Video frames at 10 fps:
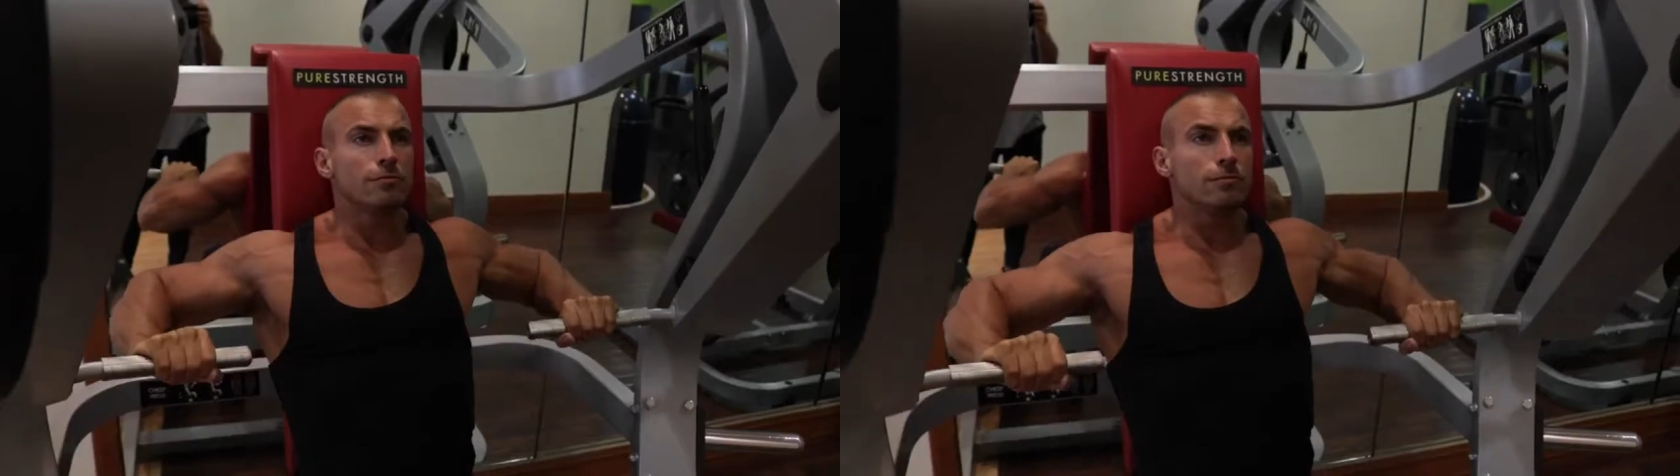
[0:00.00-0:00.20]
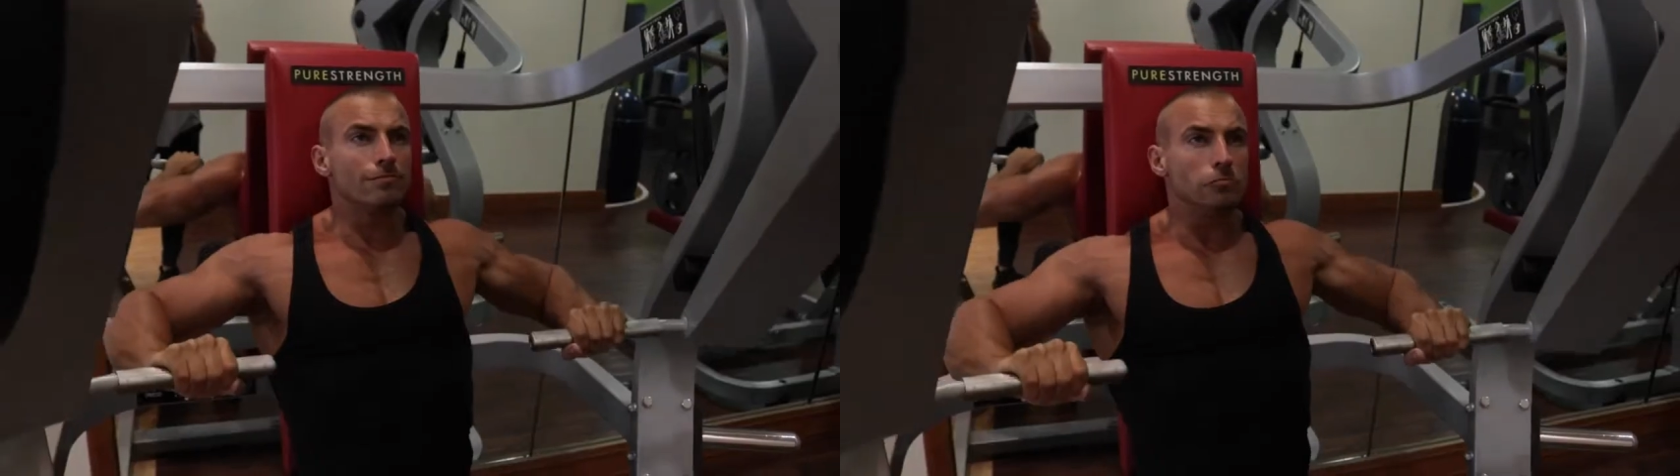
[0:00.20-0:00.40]

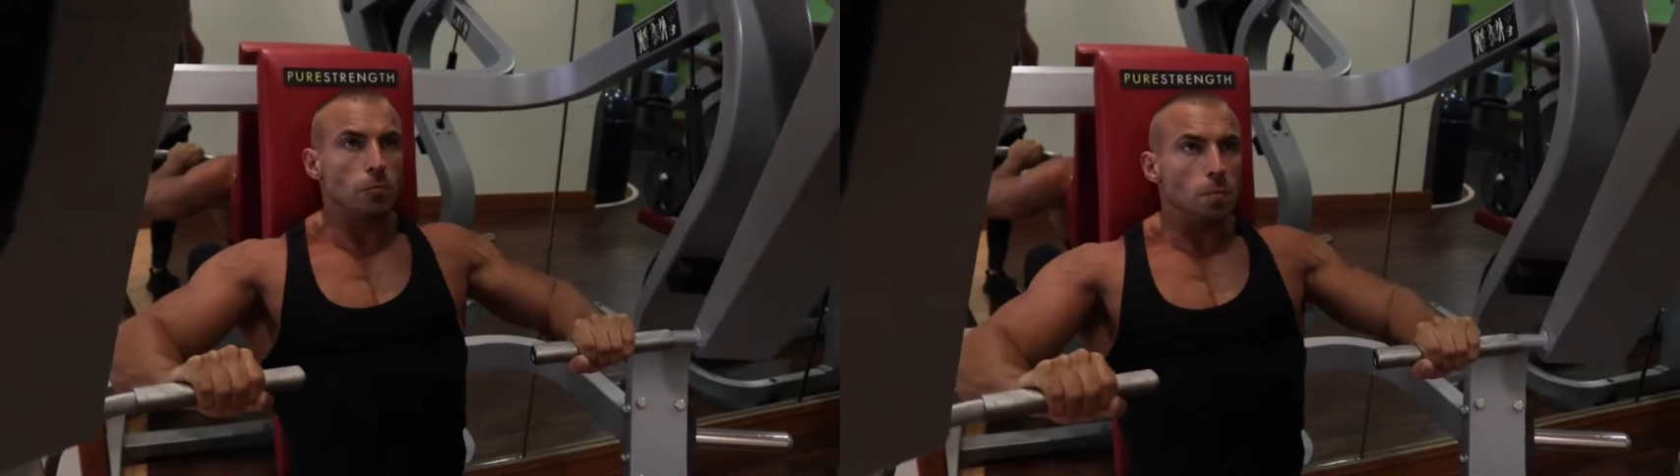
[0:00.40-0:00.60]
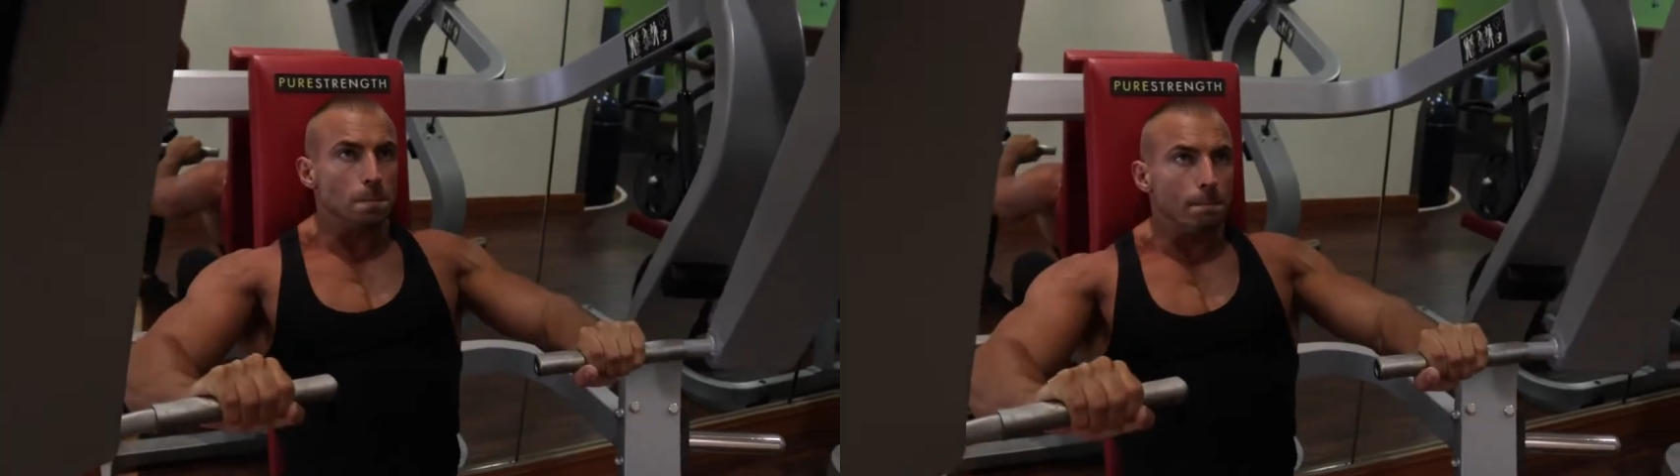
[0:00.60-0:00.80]

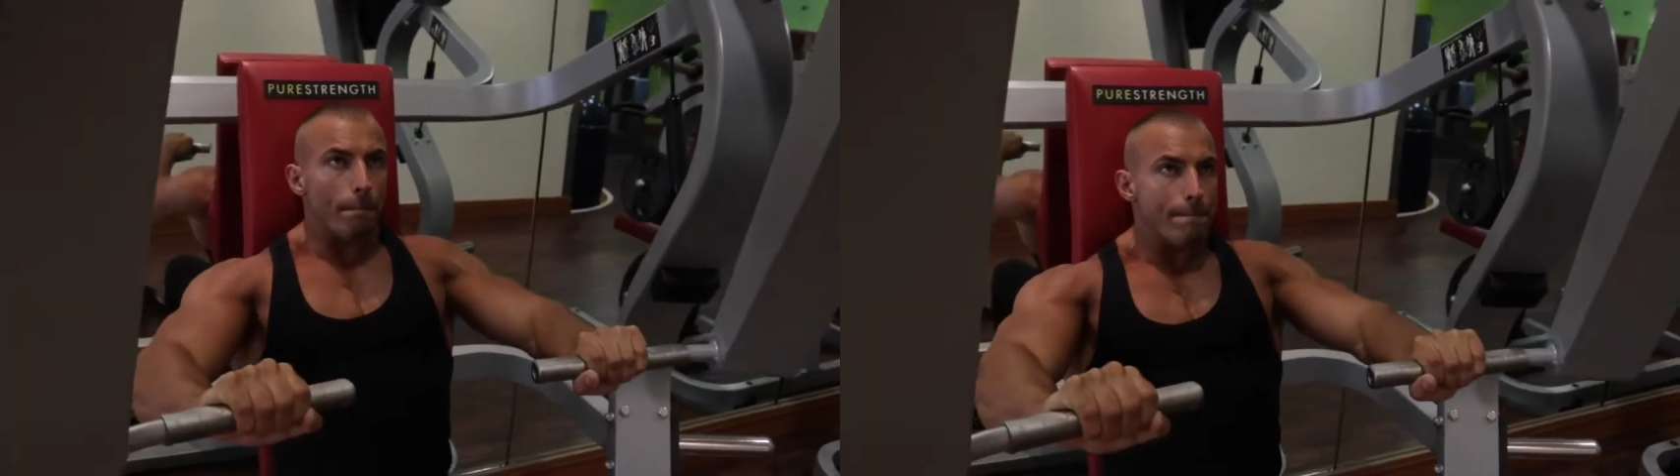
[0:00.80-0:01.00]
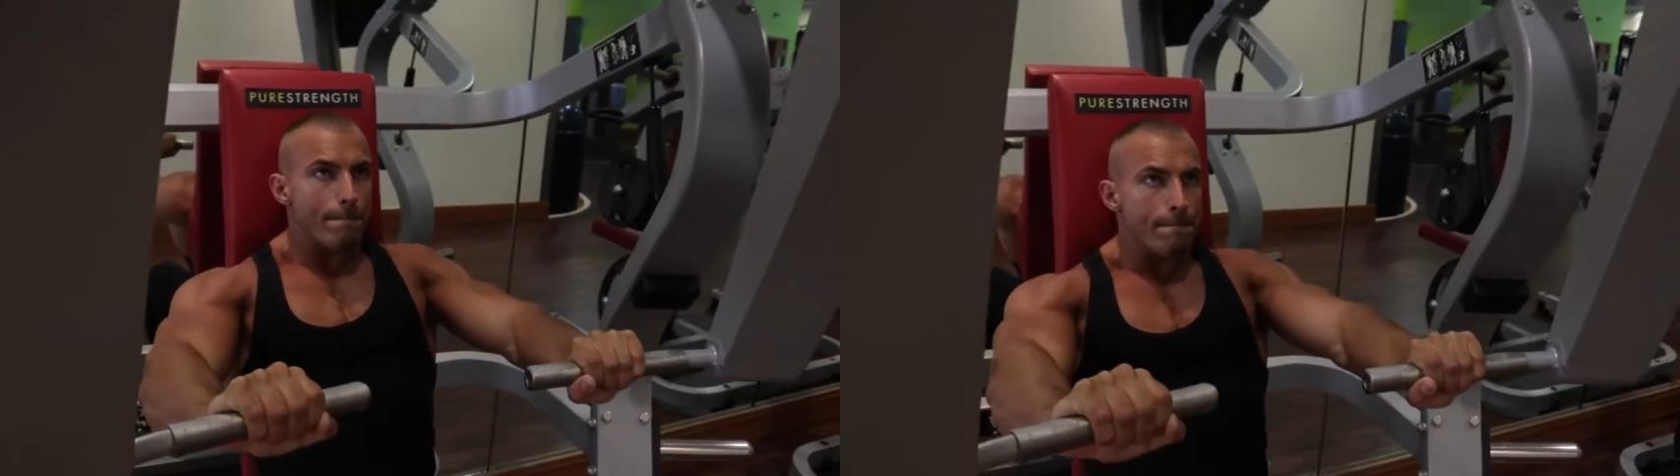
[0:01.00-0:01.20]
found
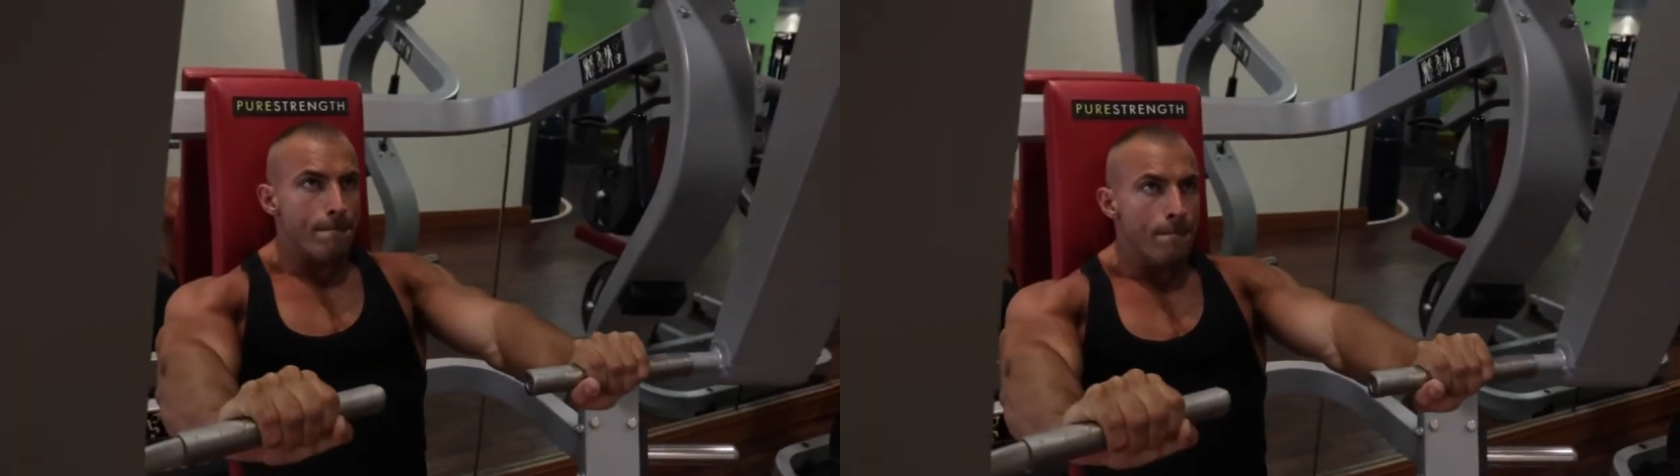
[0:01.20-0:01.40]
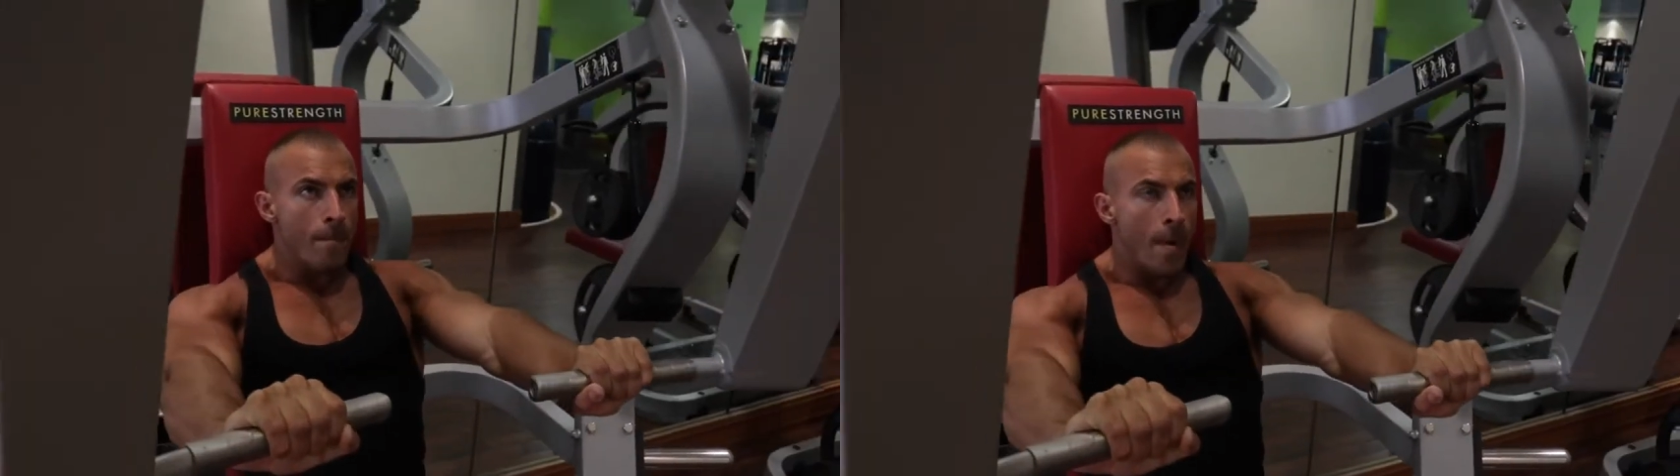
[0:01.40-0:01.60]

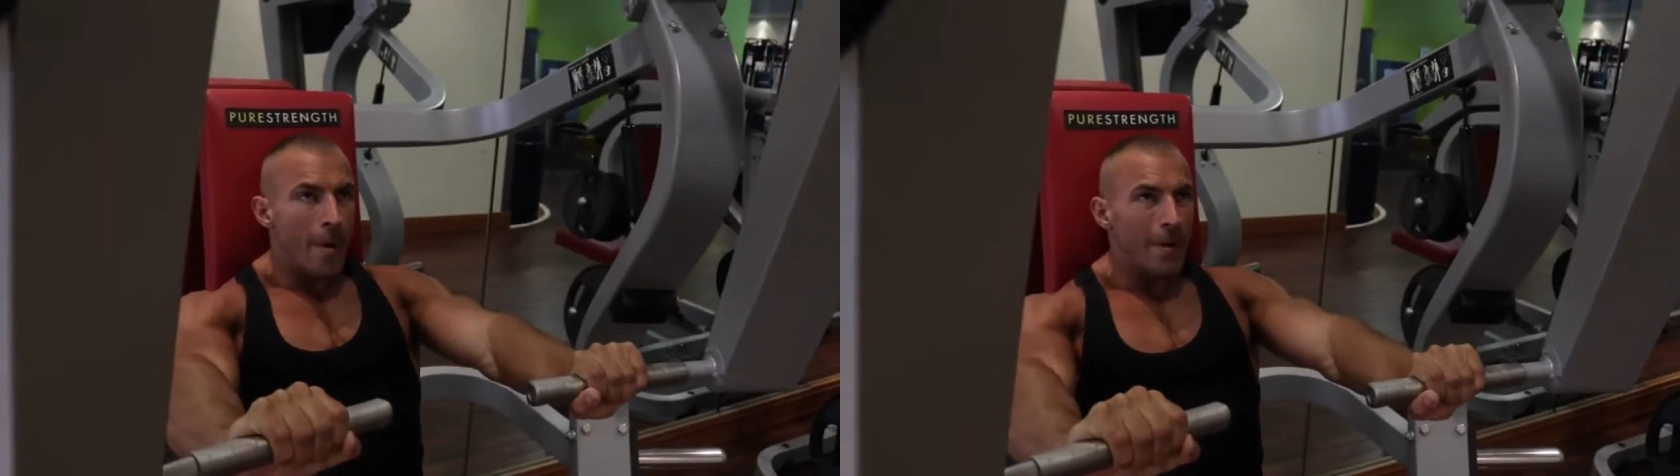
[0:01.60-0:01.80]
it's